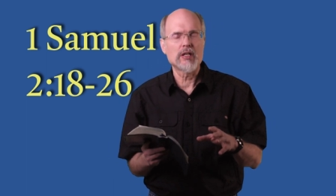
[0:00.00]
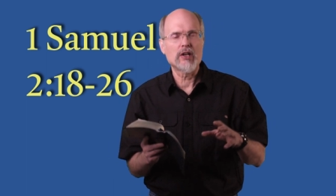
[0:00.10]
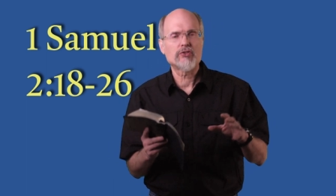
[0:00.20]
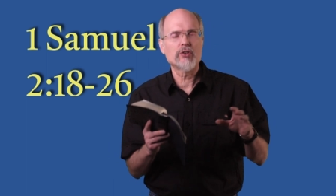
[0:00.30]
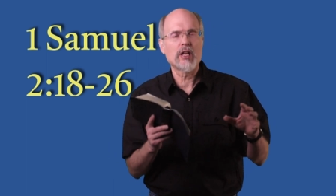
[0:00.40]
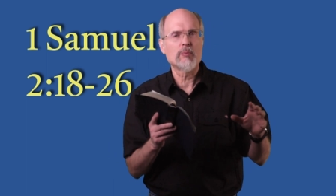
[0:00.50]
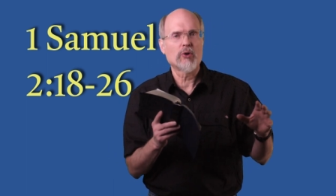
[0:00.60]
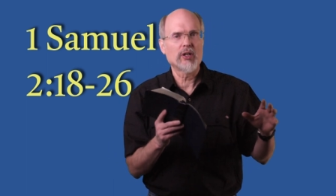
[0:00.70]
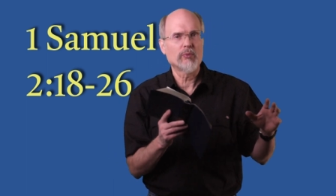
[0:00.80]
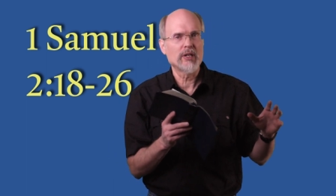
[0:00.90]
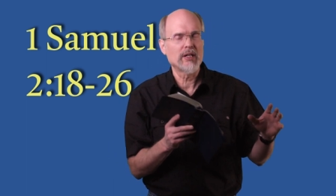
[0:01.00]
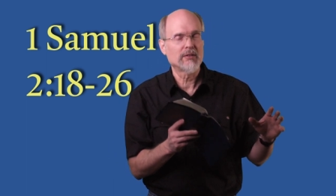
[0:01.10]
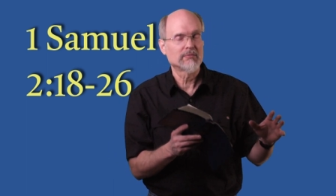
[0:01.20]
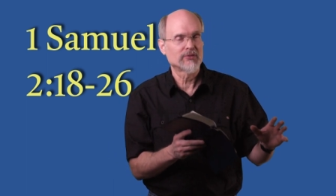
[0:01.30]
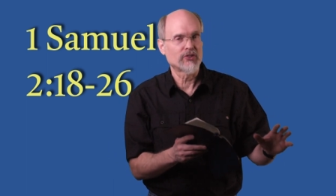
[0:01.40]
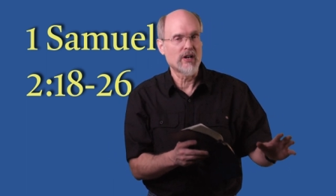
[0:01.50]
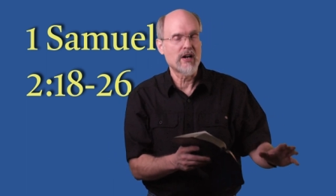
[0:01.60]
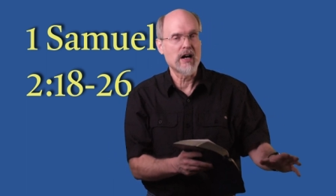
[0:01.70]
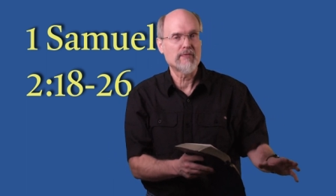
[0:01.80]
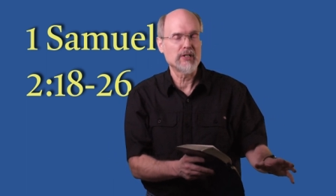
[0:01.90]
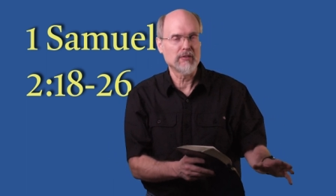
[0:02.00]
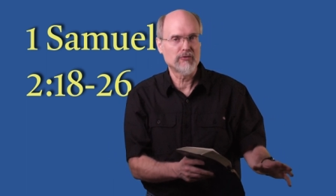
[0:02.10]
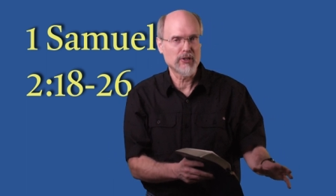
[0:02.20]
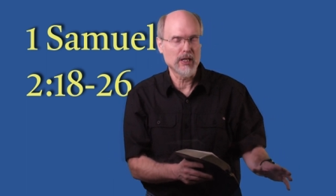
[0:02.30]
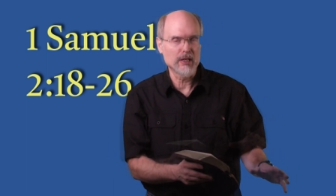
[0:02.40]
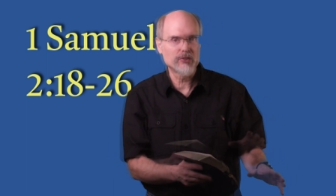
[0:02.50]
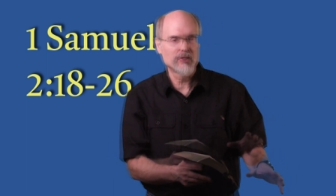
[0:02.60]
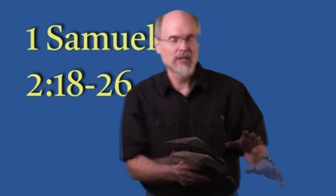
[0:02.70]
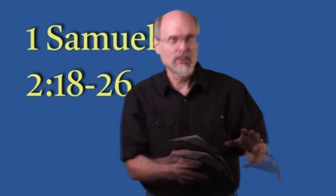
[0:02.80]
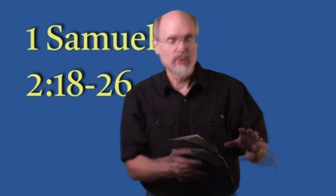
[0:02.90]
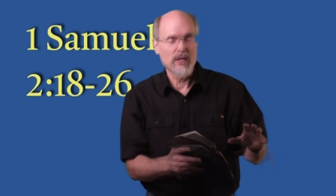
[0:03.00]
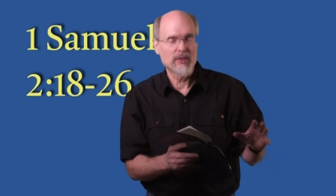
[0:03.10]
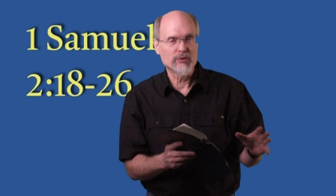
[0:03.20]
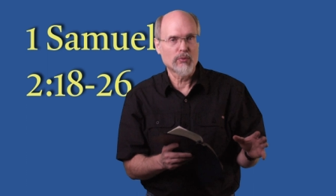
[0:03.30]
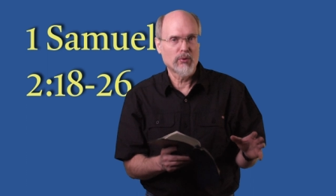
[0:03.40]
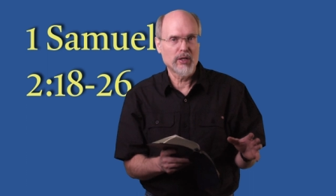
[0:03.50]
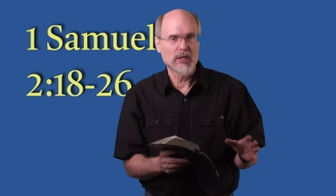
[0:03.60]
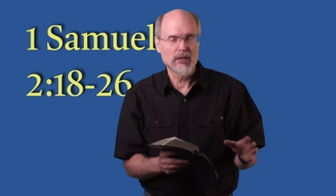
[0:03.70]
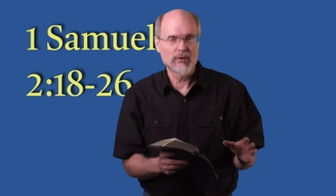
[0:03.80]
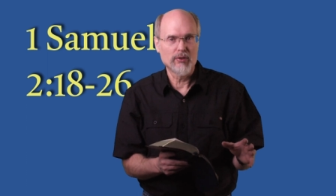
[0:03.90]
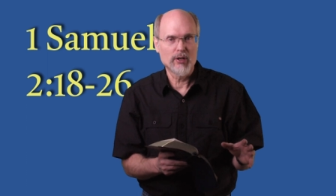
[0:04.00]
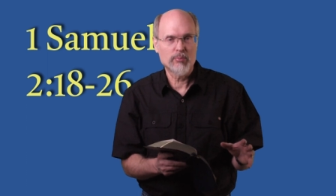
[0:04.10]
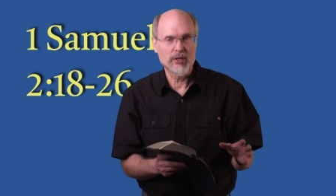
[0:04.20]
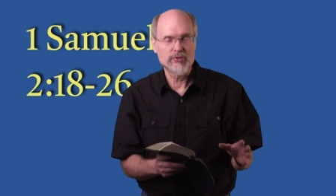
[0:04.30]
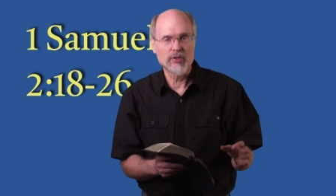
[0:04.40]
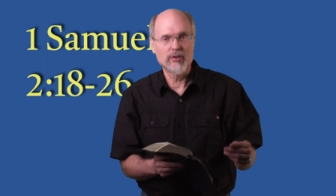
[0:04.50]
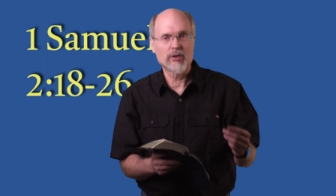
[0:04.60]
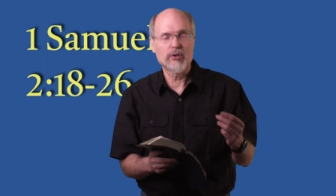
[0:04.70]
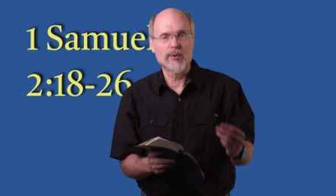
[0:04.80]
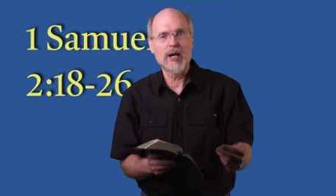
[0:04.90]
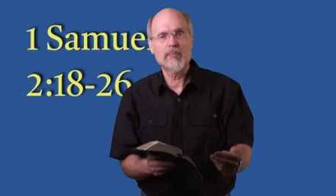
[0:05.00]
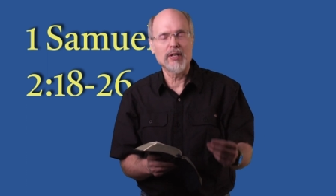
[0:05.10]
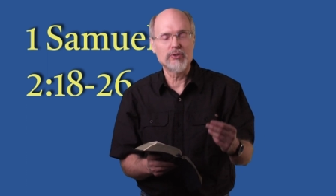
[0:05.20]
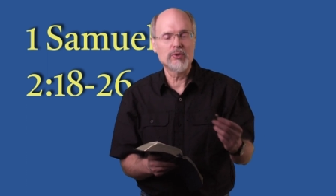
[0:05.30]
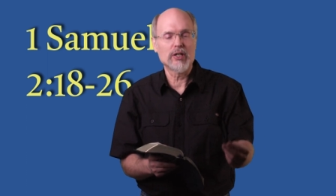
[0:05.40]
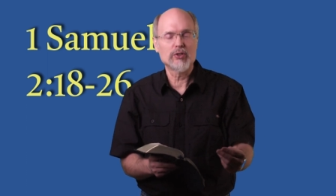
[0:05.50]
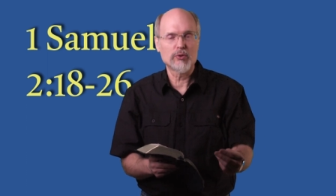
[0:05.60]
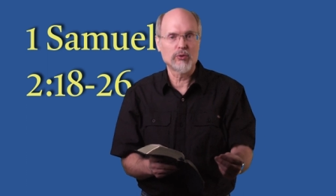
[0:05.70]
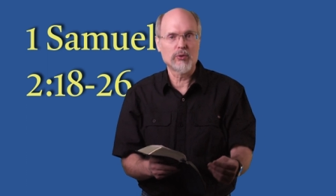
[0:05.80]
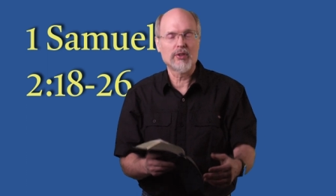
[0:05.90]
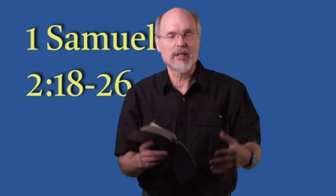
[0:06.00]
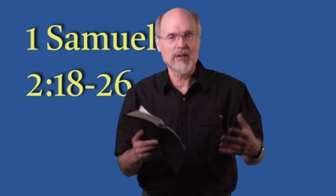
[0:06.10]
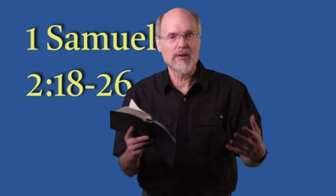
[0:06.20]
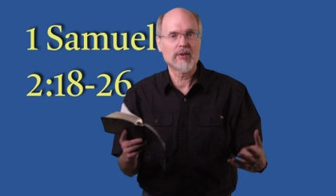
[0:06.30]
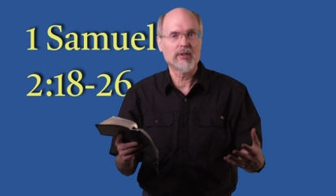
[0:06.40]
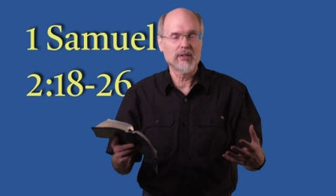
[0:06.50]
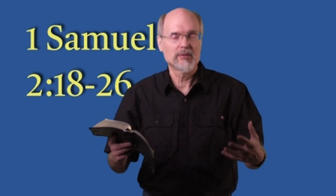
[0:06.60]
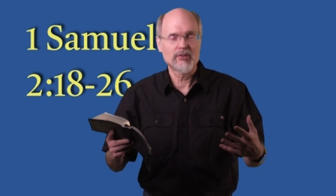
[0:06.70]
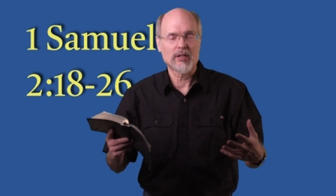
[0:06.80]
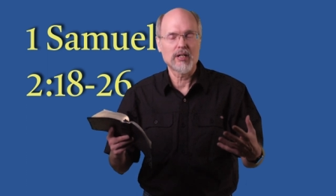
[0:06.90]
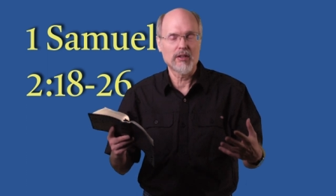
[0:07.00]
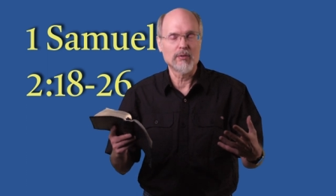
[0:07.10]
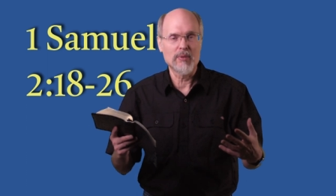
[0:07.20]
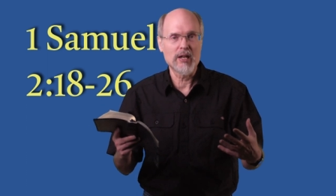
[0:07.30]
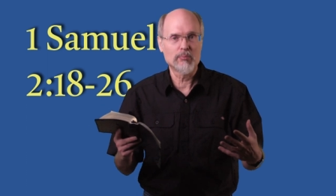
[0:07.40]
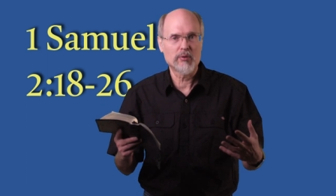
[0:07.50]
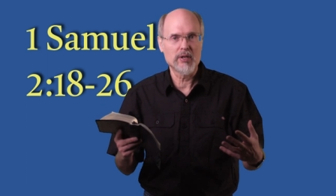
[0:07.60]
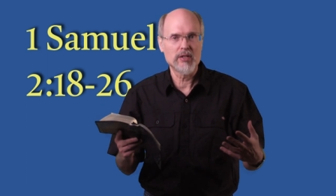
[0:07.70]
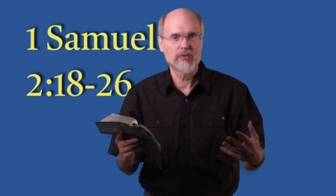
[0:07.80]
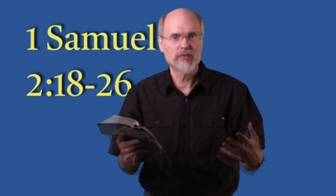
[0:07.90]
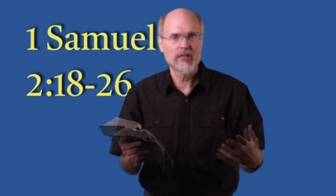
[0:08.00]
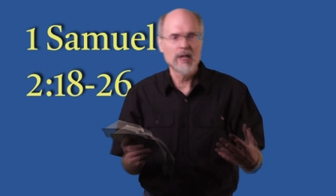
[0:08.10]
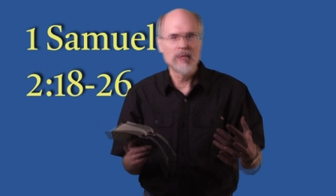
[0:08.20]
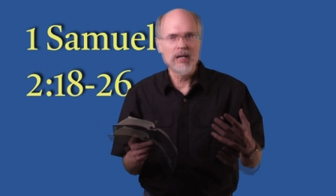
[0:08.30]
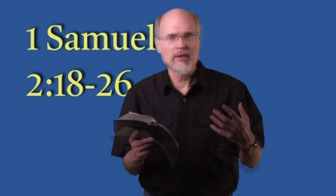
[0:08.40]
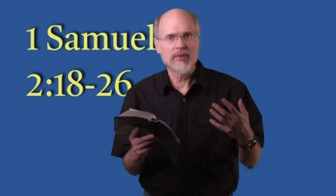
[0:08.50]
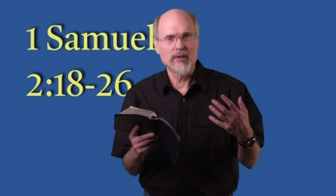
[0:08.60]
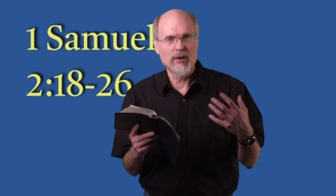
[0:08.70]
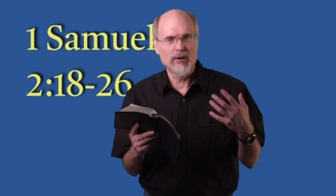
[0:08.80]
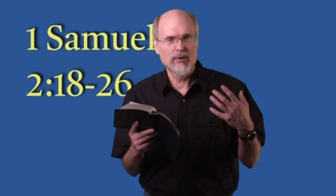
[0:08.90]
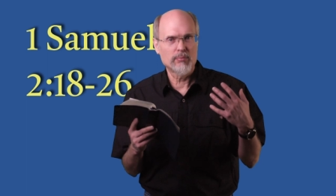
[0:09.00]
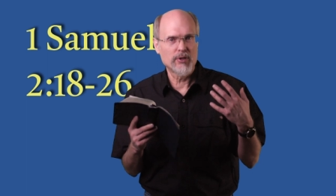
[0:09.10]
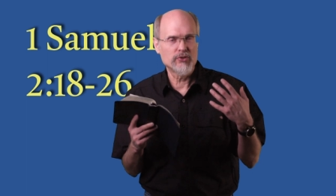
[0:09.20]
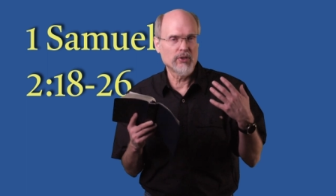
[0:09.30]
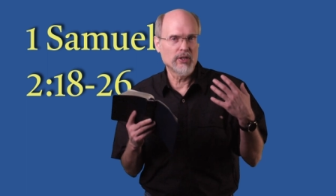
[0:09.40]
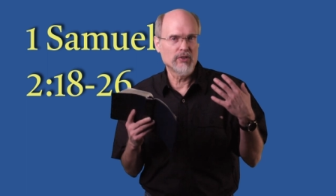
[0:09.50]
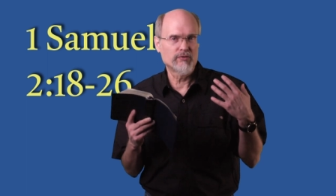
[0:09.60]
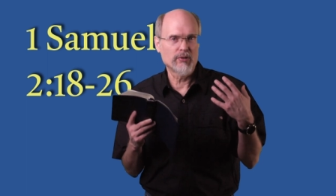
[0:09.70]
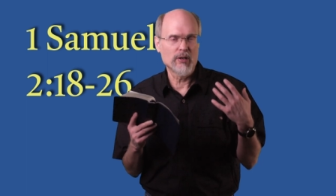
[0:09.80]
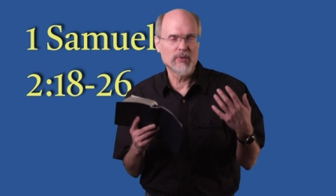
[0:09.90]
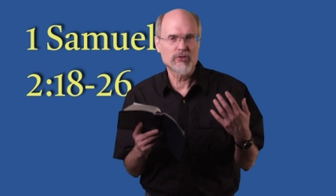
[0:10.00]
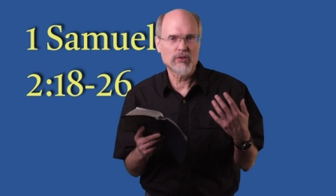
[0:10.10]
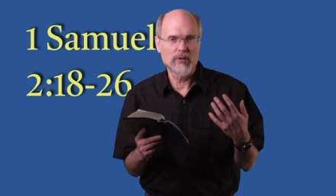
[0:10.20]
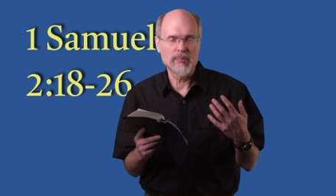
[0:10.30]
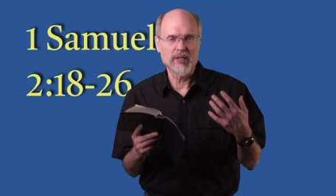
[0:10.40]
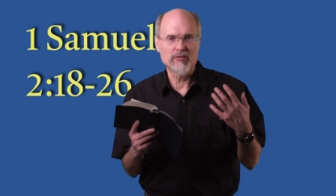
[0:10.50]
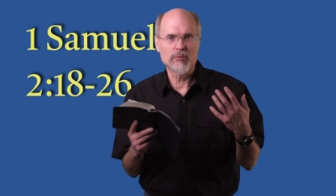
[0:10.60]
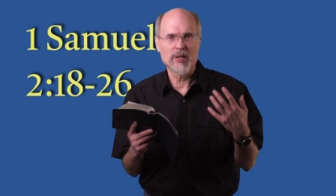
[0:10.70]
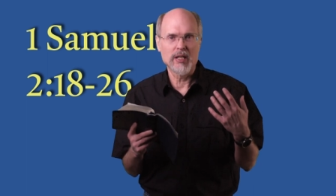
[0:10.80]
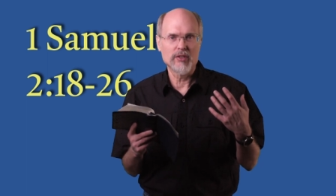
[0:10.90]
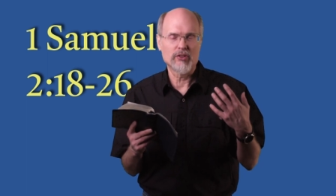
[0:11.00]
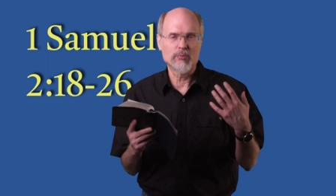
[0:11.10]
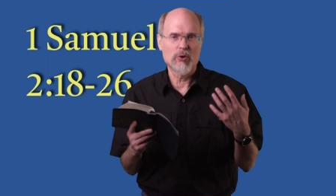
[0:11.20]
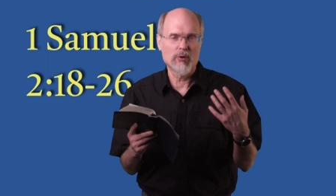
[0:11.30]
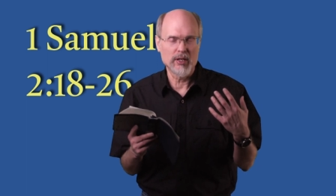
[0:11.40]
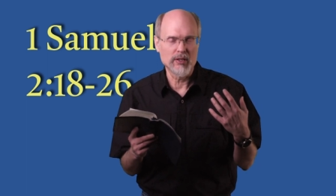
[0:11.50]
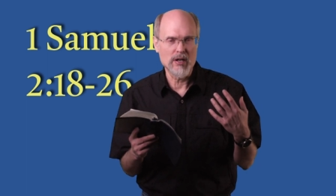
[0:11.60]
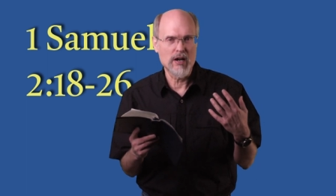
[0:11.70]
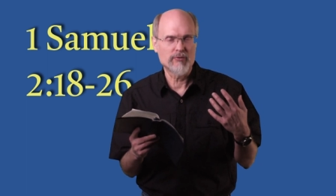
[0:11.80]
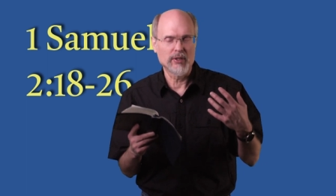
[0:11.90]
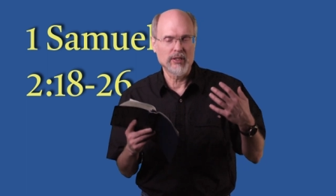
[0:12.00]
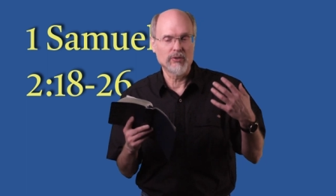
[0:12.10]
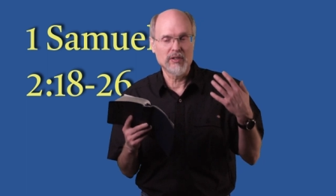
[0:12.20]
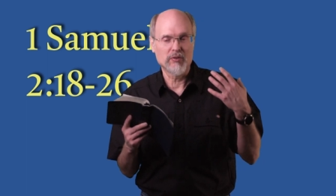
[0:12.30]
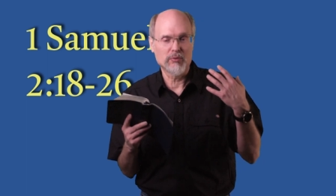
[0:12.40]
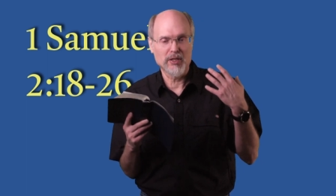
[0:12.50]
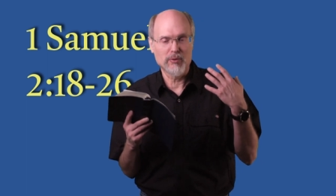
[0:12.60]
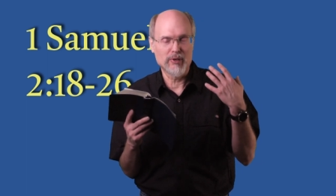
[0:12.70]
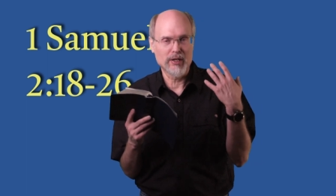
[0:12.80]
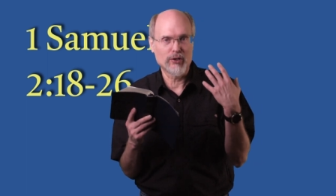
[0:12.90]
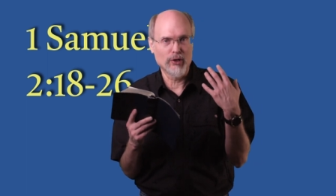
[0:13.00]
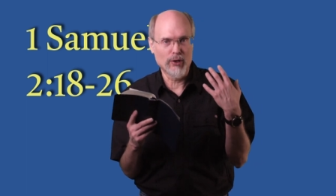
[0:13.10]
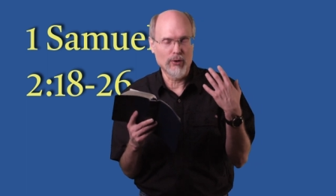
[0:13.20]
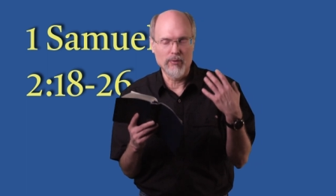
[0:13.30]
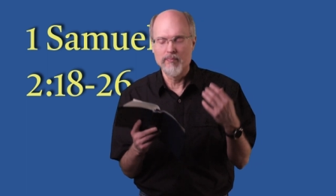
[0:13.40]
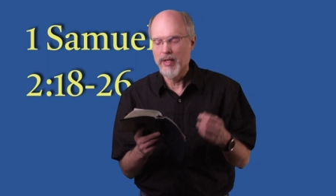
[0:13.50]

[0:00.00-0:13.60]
Yesterday morning, we saw Hophni and Phinehas, the way things were working under their priesthood. They're corrupt. They do not know the Lord. They are kind of the main priests, but their priesthood is very much corrupt, and everybody is abhorring the offering. They don't even really want to go.